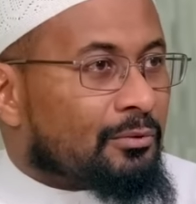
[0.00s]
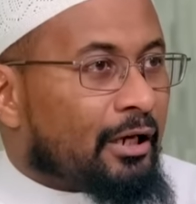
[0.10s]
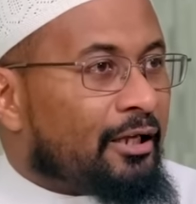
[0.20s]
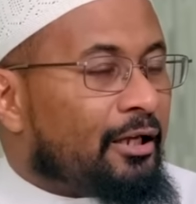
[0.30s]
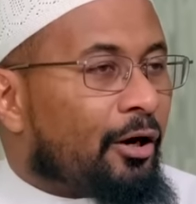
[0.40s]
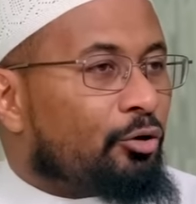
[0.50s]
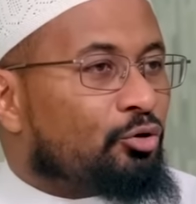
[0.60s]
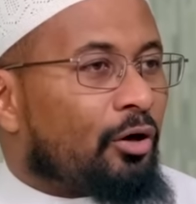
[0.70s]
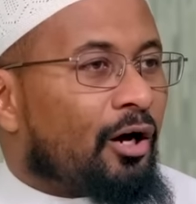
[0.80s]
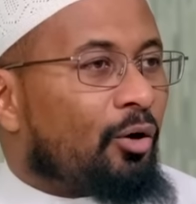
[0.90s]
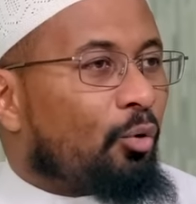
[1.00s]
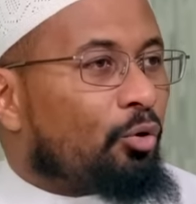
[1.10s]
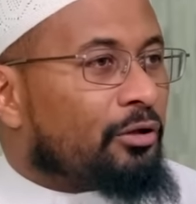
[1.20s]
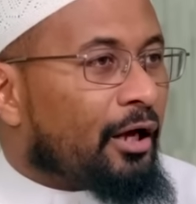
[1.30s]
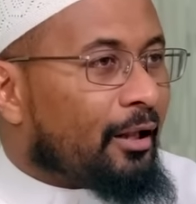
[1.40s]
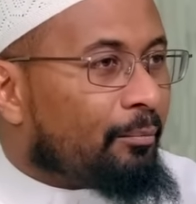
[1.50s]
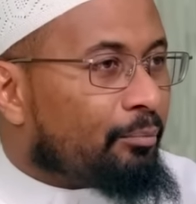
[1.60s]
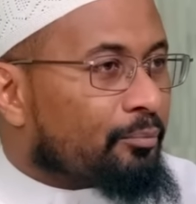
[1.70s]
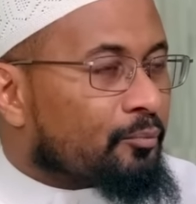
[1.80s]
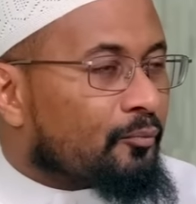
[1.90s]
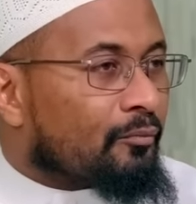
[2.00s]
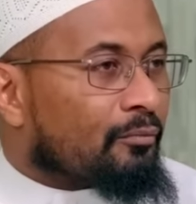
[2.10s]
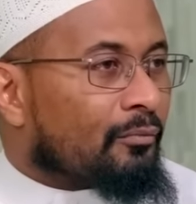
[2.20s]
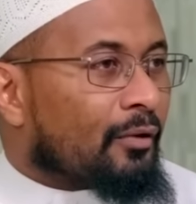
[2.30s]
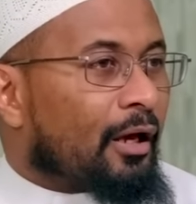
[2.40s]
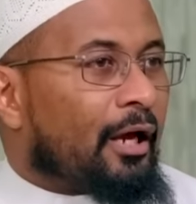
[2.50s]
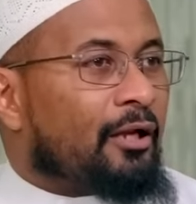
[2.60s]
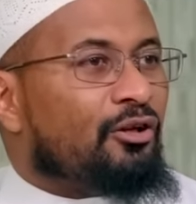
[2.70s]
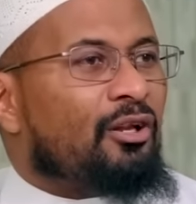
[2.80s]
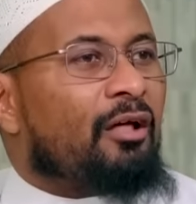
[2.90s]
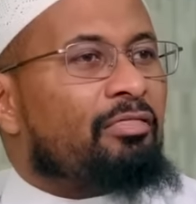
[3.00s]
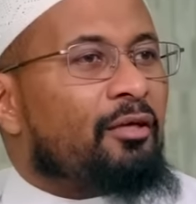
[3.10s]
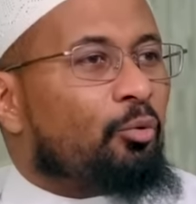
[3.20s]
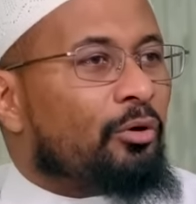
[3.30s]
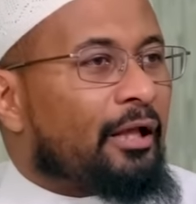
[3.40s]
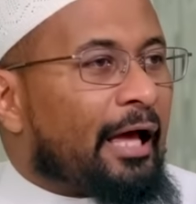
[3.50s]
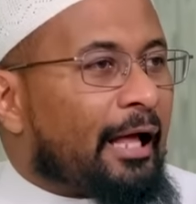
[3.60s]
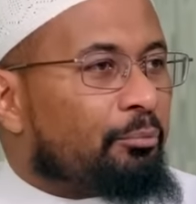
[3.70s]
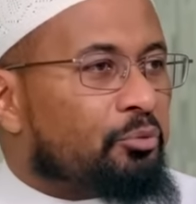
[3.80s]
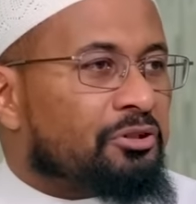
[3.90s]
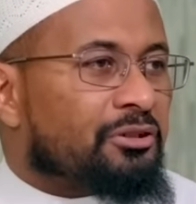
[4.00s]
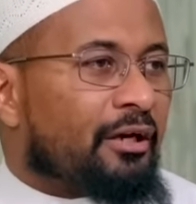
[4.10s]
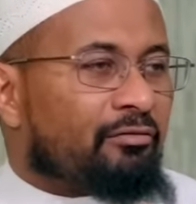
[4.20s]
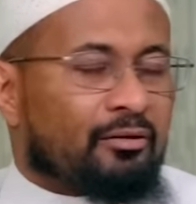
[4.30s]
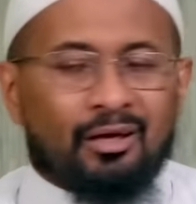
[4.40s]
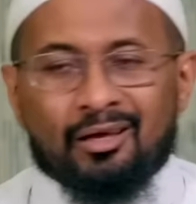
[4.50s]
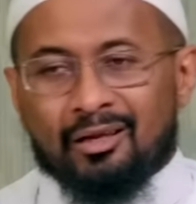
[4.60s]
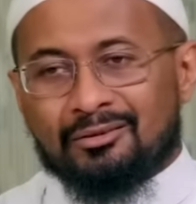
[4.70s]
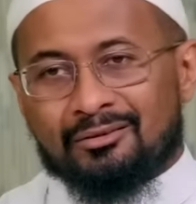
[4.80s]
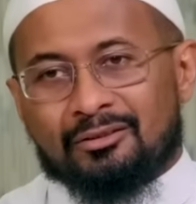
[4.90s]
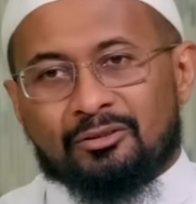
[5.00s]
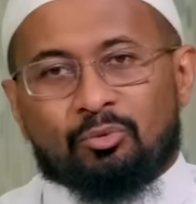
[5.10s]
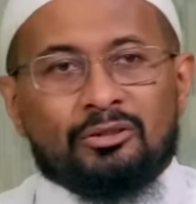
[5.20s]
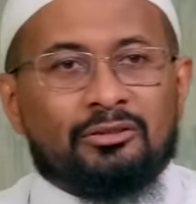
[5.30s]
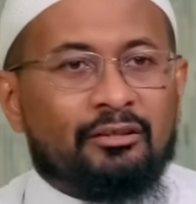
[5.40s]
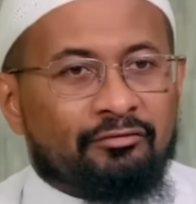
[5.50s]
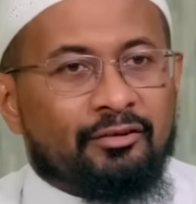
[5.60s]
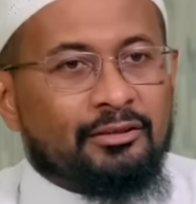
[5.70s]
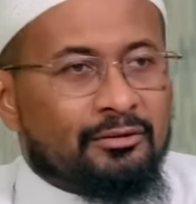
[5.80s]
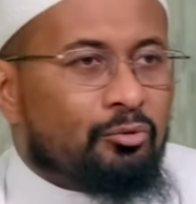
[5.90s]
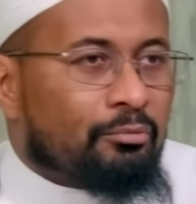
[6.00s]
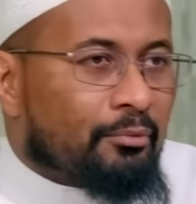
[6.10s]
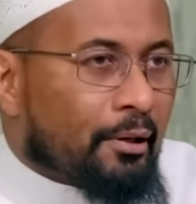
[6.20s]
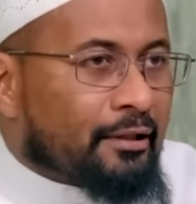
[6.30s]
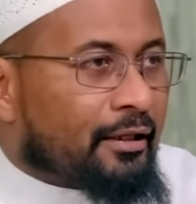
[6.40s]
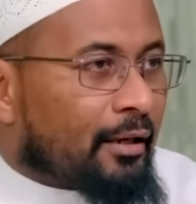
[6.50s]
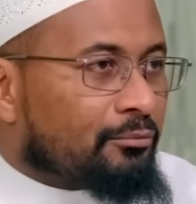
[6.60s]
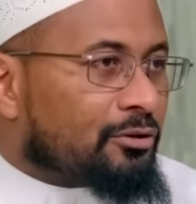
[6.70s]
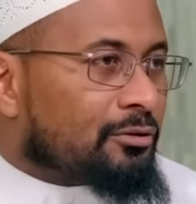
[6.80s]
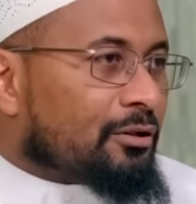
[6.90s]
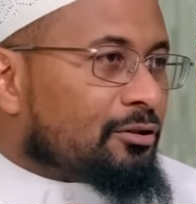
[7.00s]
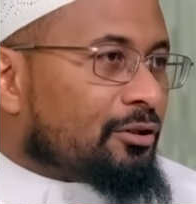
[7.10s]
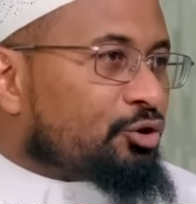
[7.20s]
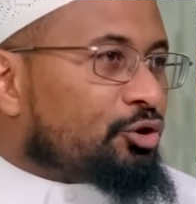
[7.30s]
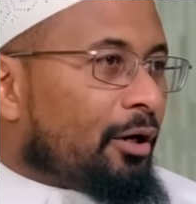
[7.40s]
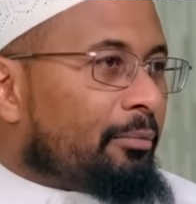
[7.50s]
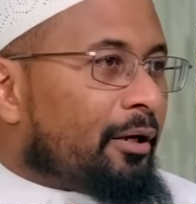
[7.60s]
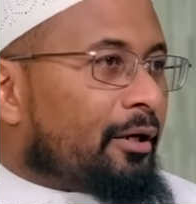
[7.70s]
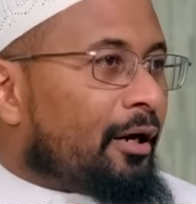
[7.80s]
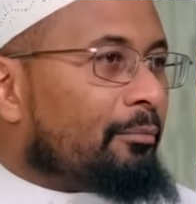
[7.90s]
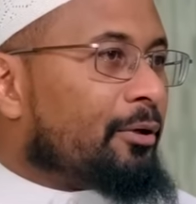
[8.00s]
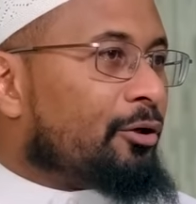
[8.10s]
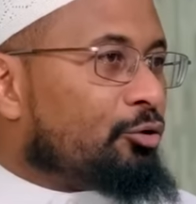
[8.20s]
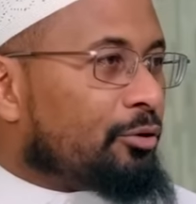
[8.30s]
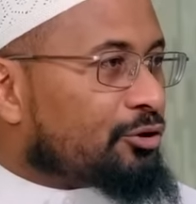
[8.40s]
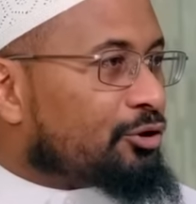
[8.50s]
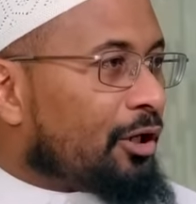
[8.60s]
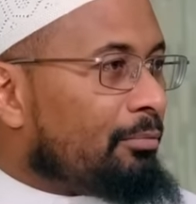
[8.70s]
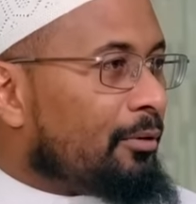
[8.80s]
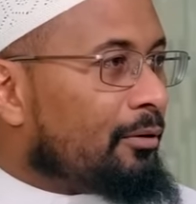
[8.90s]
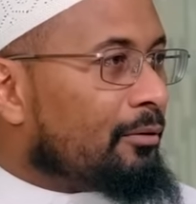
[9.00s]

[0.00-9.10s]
Our dua won't help. And nothing will help. We just have to just watch Netflix. And when Mahdi comes, it's his job. I'm going to do his job.